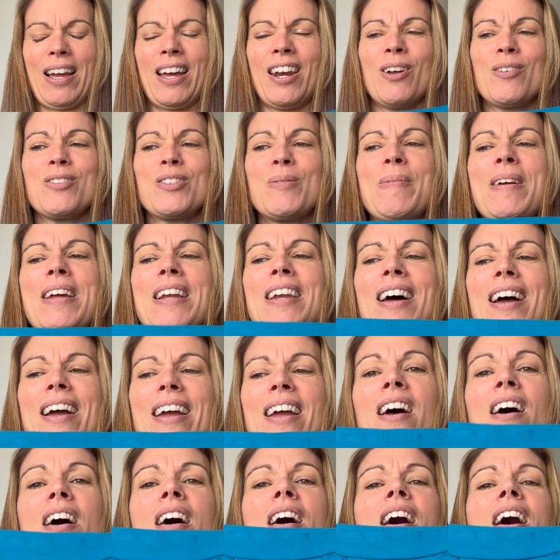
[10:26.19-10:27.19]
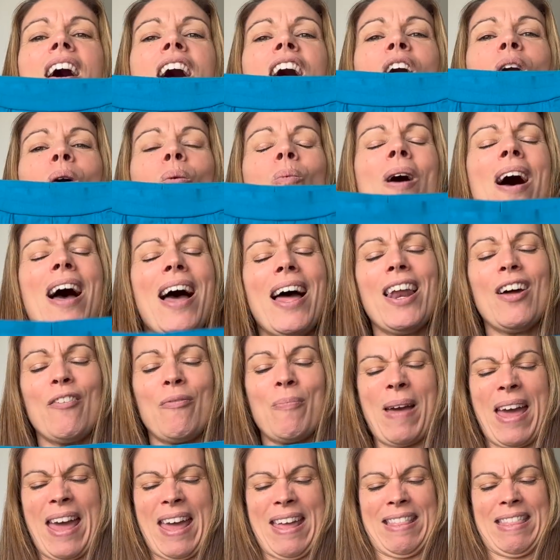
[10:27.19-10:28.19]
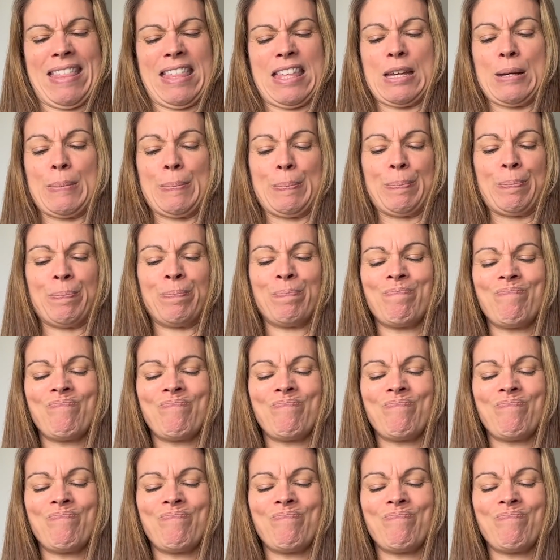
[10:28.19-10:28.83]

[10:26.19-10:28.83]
And I was a bit like, well, I've made them.